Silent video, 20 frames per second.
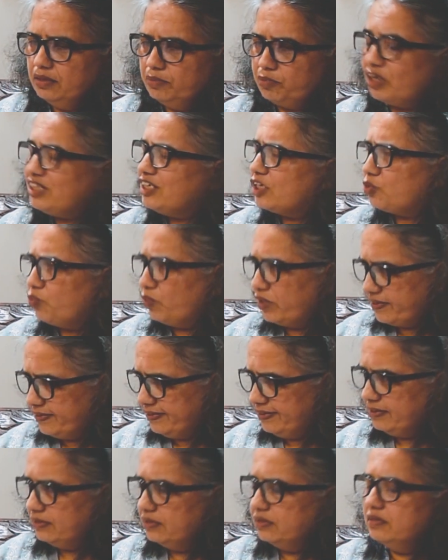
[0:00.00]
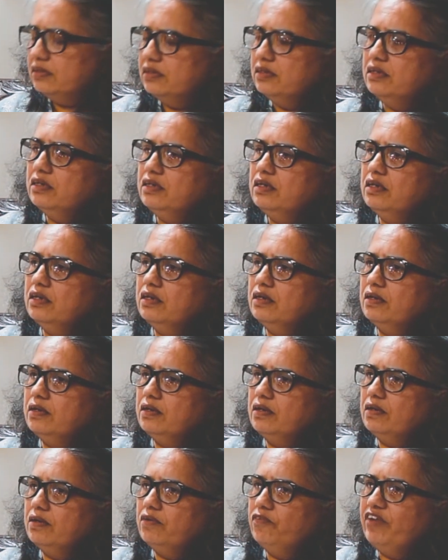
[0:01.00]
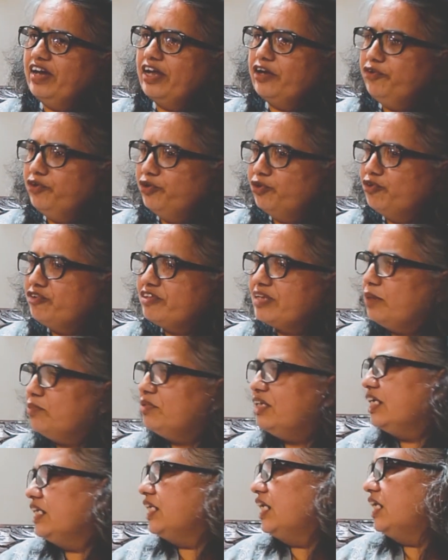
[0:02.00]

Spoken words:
Project works, where you do something